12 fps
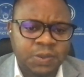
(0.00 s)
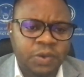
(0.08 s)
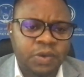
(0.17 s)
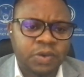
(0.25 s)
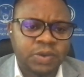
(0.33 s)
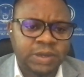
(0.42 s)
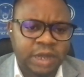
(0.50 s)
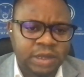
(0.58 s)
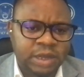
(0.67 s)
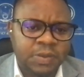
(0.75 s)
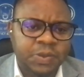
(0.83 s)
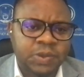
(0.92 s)
sense
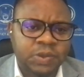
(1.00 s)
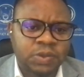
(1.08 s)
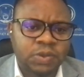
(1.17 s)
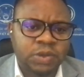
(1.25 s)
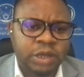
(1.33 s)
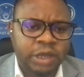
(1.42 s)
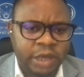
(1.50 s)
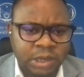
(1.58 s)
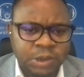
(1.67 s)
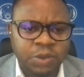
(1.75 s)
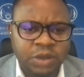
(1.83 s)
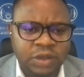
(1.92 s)
for startups to
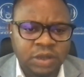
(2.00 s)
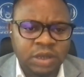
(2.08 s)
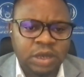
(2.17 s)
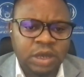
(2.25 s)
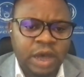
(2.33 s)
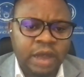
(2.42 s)
engage with.